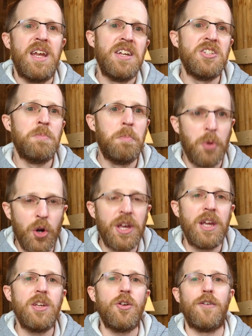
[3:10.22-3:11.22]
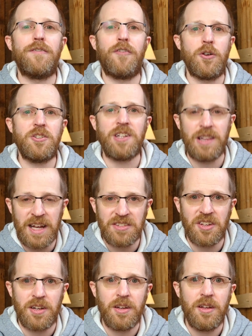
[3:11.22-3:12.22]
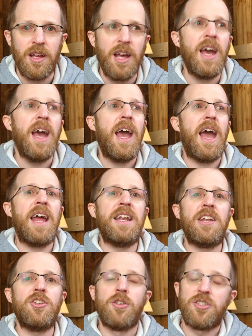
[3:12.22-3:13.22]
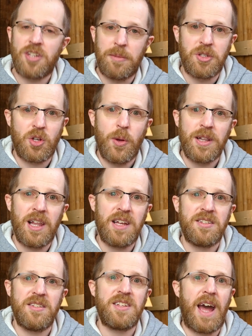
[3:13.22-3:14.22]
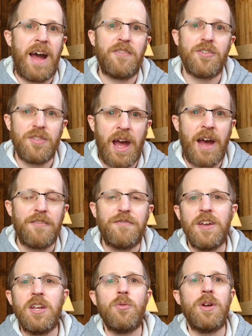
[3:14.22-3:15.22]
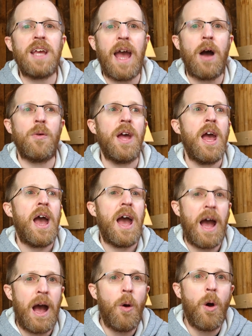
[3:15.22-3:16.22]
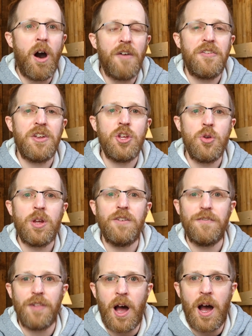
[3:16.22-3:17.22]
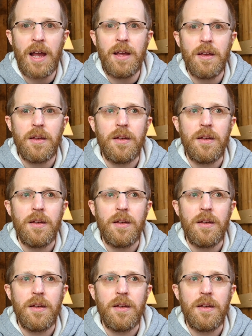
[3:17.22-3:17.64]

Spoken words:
is booking your first lesson, and then your subsequent lessons after that, figuring out how often you can fly,